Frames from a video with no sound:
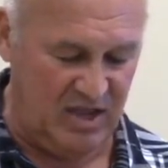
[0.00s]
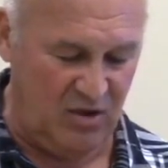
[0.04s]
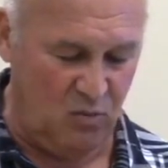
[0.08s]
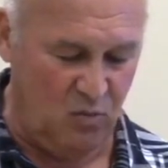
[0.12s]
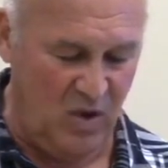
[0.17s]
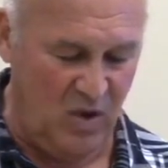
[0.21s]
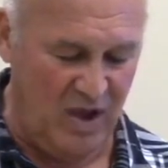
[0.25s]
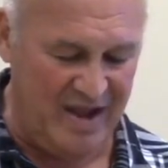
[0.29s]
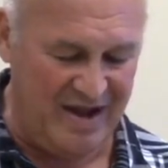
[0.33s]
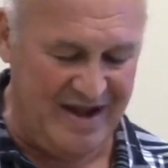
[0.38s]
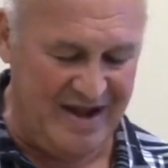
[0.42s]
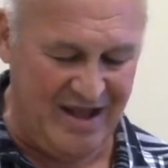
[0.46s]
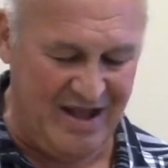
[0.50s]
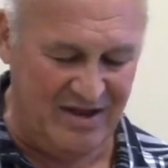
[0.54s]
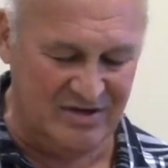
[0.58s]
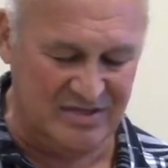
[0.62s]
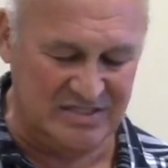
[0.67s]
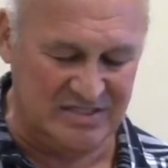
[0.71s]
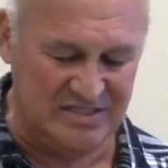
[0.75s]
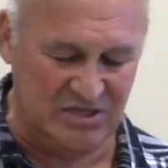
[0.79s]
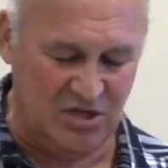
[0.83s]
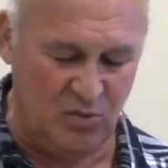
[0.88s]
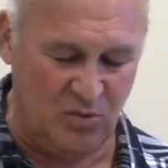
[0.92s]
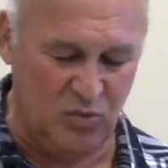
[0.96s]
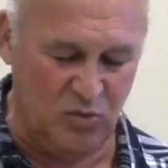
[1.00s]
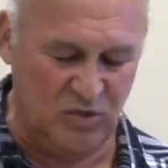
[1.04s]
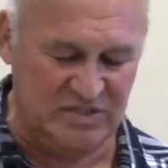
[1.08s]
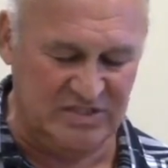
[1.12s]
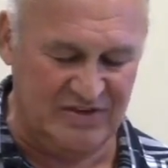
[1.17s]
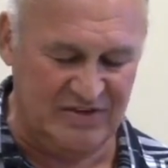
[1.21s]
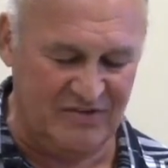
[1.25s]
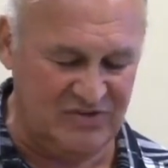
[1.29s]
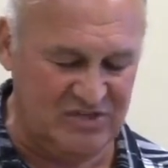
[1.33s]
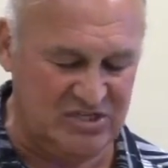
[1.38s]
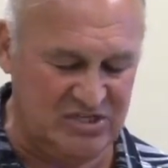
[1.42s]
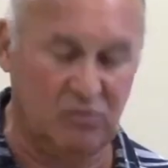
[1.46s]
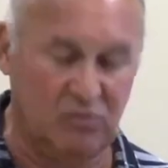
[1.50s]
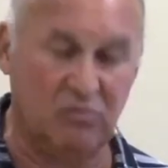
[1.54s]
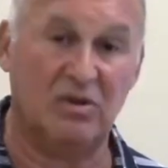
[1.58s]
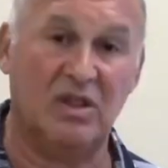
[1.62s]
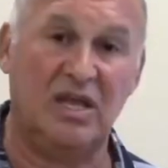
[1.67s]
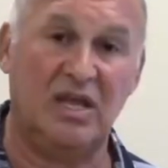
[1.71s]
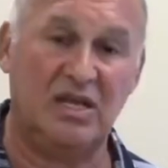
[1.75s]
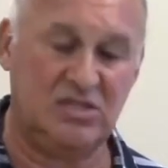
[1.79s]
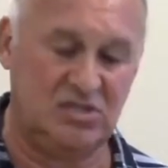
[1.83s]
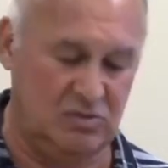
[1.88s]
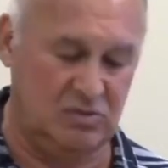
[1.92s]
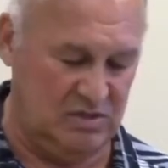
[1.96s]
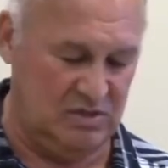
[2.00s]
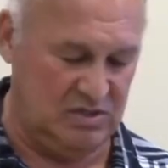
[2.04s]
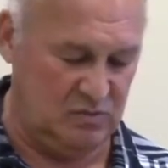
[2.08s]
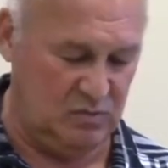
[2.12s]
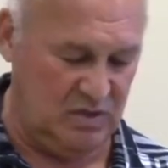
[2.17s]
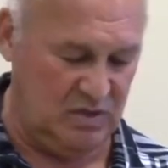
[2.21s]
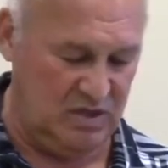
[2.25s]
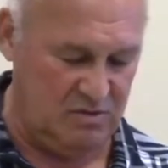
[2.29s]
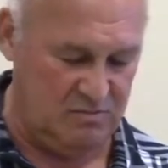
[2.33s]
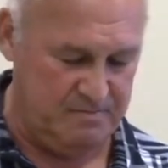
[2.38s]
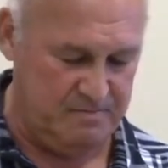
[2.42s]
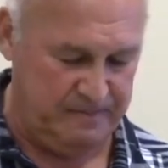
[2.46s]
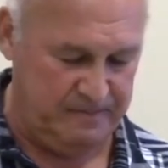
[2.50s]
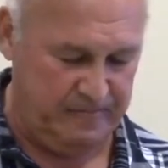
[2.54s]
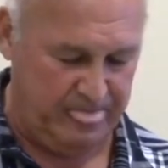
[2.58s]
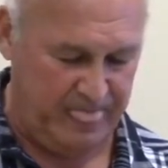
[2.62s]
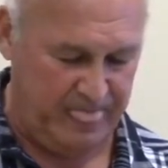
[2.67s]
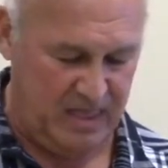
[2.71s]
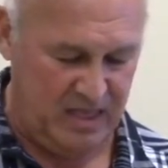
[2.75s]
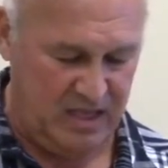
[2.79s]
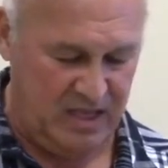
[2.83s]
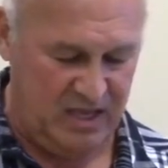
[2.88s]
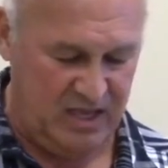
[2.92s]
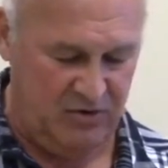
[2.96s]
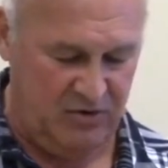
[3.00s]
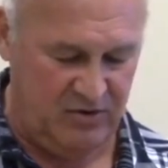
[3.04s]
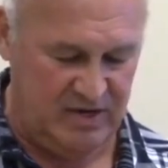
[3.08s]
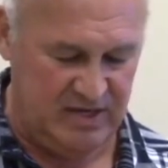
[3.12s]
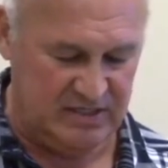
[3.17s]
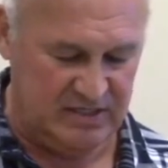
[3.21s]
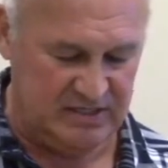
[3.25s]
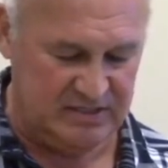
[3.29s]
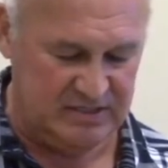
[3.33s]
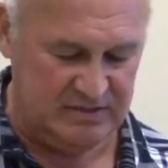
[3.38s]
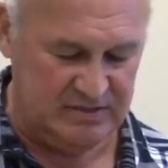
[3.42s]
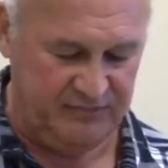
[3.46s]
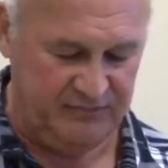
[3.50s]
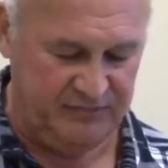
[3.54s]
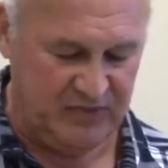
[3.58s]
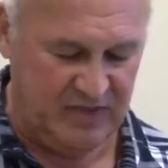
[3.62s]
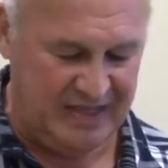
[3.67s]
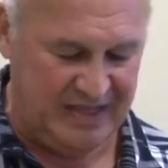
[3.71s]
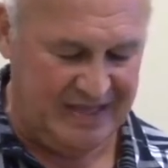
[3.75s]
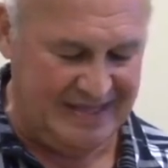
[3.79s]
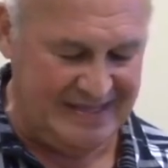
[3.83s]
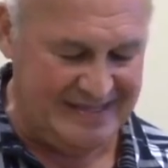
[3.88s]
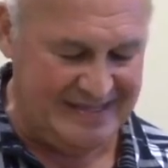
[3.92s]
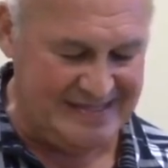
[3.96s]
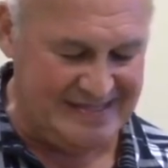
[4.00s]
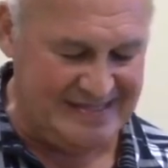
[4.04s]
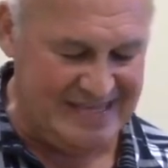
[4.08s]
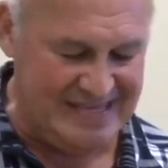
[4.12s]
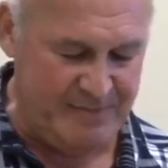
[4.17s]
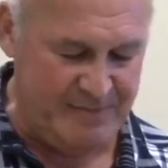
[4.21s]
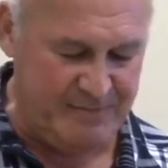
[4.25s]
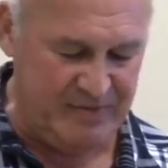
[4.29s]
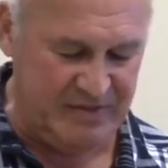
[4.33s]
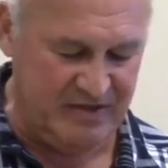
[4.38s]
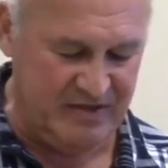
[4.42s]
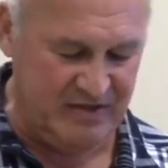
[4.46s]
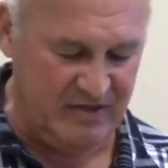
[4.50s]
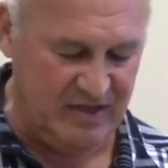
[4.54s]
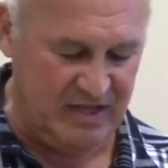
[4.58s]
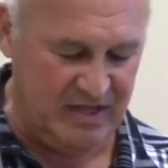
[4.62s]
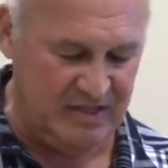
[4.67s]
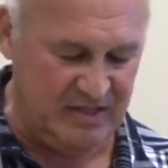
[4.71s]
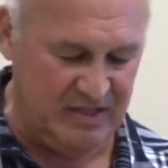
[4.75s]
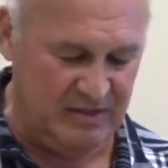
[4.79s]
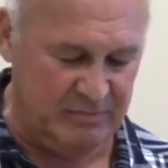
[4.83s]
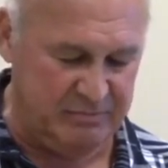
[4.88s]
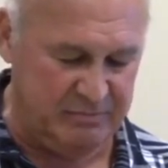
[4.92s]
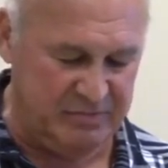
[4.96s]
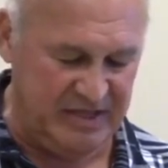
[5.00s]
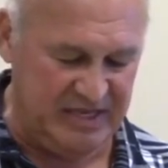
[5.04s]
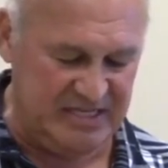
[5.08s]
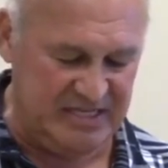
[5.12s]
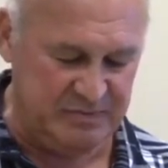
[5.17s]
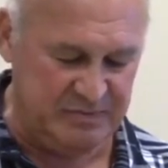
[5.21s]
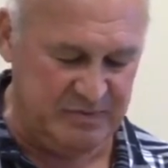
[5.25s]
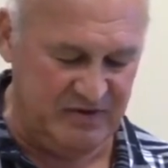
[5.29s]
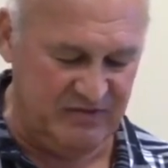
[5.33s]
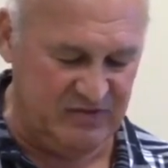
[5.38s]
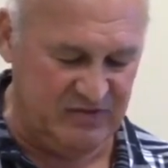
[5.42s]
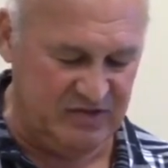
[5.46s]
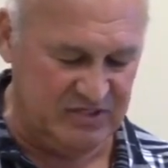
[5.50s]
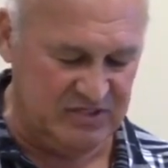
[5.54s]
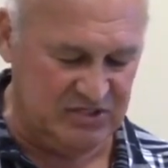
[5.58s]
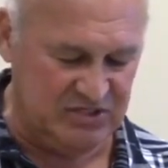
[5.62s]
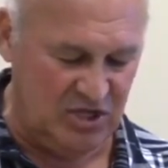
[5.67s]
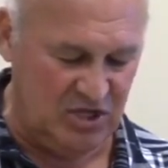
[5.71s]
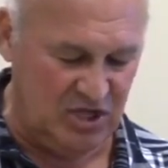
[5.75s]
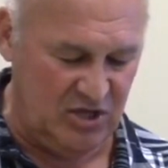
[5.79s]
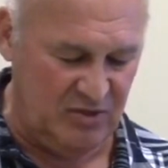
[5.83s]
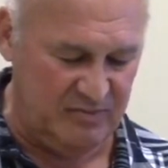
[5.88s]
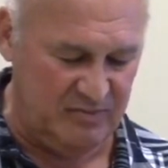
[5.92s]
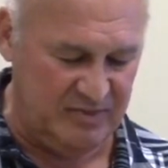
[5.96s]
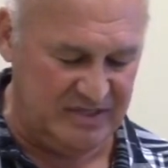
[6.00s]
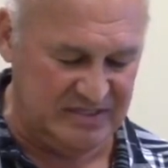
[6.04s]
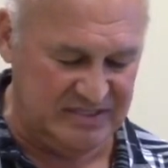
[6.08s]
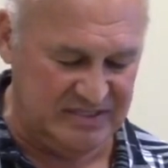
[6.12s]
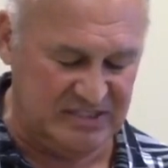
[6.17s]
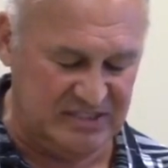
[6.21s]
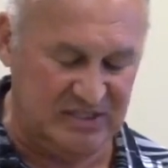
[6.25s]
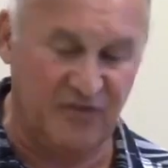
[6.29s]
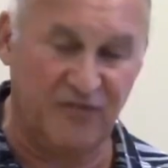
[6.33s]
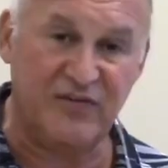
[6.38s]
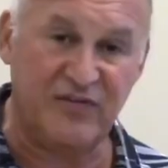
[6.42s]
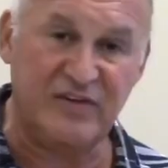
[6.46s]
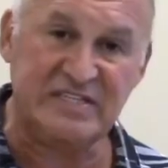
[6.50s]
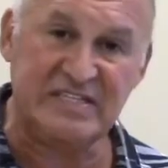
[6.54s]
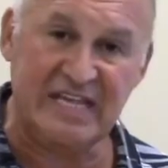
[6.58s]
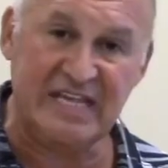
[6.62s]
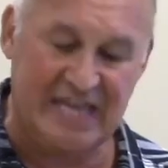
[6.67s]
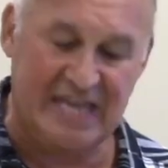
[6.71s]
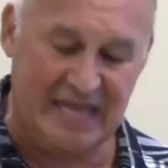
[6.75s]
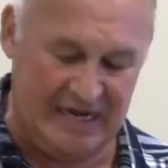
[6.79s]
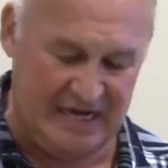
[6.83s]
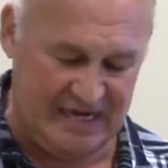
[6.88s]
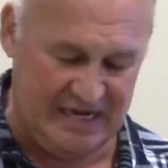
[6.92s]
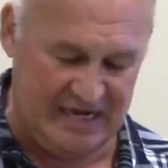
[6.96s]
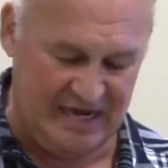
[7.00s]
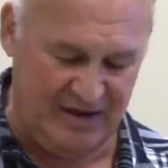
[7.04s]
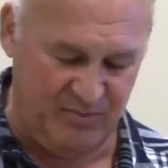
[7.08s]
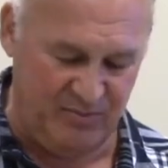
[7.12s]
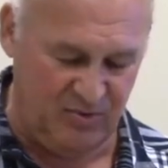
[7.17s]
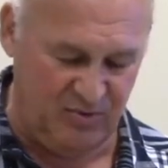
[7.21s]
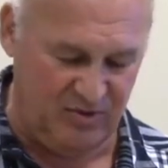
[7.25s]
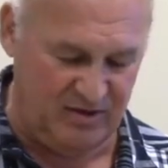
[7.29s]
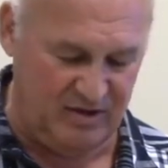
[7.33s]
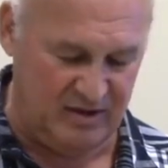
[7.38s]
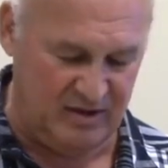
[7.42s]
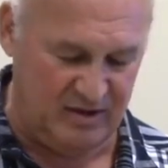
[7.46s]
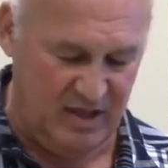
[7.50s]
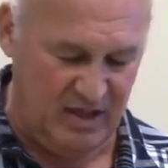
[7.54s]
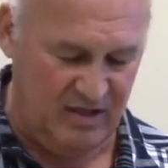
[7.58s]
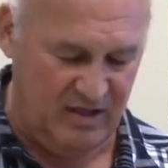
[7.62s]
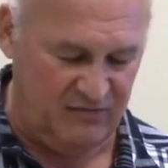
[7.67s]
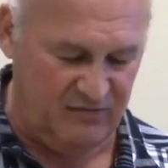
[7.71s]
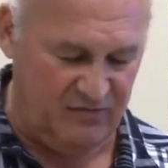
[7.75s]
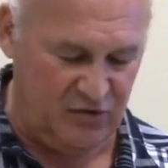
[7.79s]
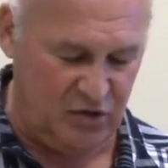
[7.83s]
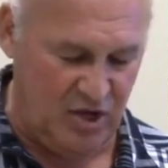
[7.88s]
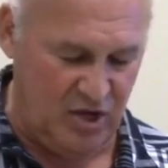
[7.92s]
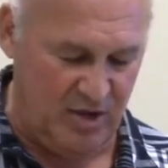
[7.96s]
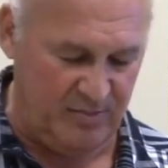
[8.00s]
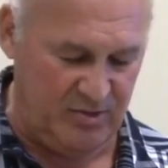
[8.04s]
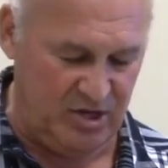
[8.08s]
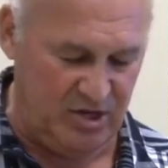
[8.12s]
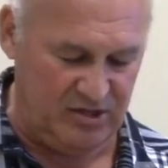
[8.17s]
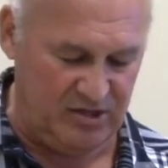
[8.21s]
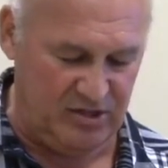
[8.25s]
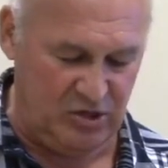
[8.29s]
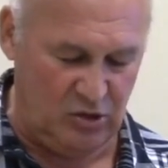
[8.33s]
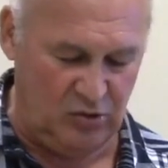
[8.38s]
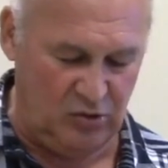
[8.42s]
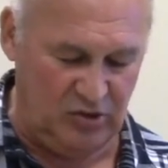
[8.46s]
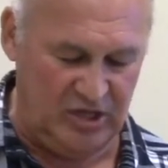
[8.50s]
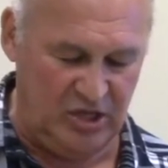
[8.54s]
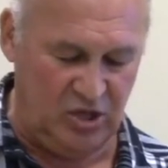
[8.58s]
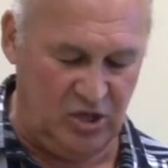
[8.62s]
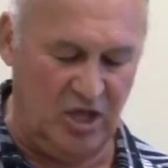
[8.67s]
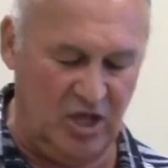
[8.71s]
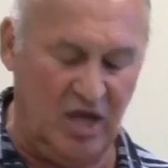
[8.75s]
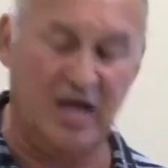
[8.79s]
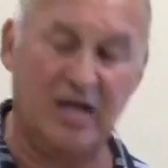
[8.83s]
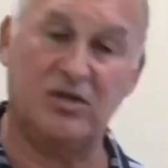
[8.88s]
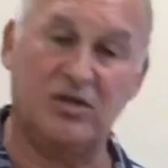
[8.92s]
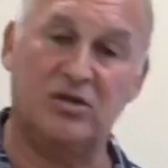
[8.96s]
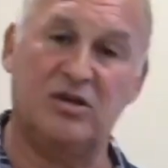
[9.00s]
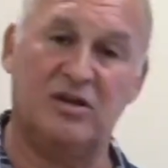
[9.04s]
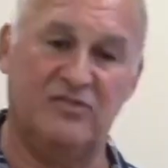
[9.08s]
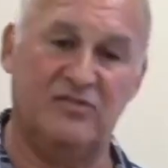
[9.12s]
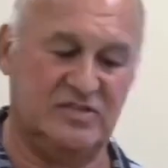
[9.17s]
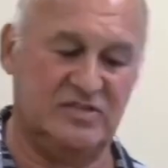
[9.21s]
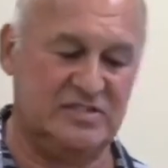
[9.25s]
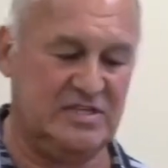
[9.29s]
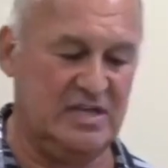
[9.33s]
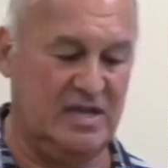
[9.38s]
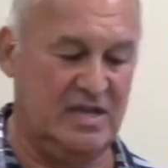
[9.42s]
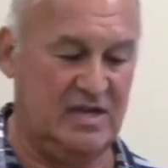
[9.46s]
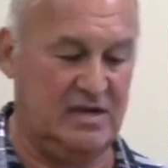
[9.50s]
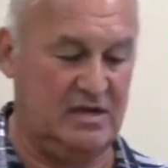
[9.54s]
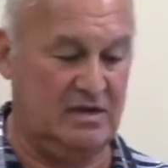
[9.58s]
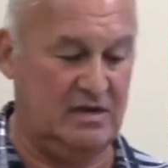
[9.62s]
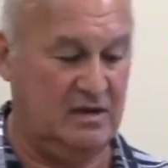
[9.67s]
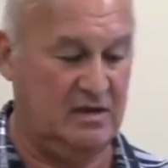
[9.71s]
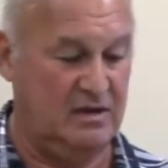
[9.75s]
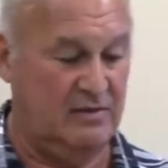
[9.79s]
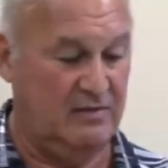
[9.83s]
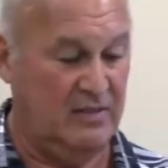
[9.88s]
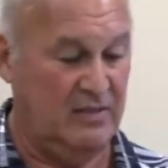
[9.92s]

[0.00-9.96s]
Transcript: And why and how does Psalm 117 relate to it? Well, here it is hidden deep in the, in the placement of this psalm is a sophisticated numbering phenomenon that only God could have assigned.